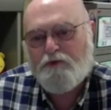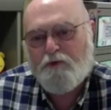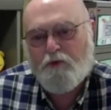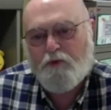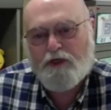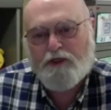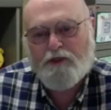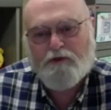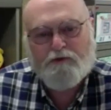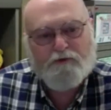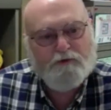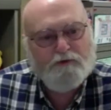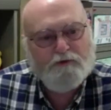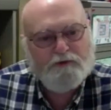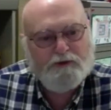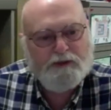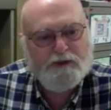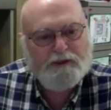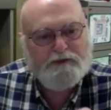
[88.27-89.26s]
one through
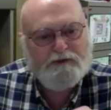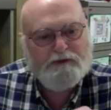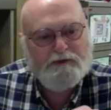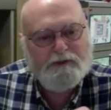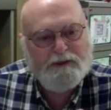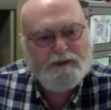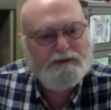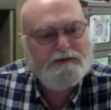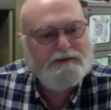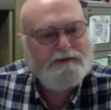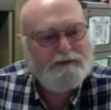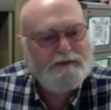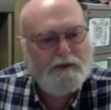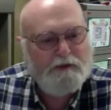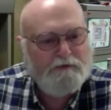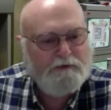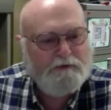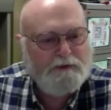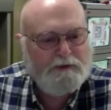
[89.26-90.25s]
six in a
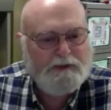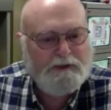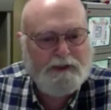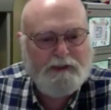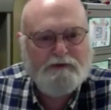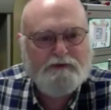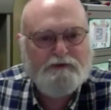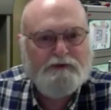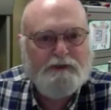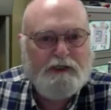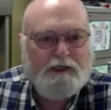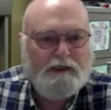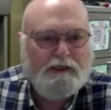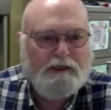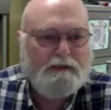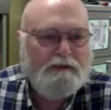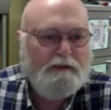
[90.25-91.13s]
self-contained setting.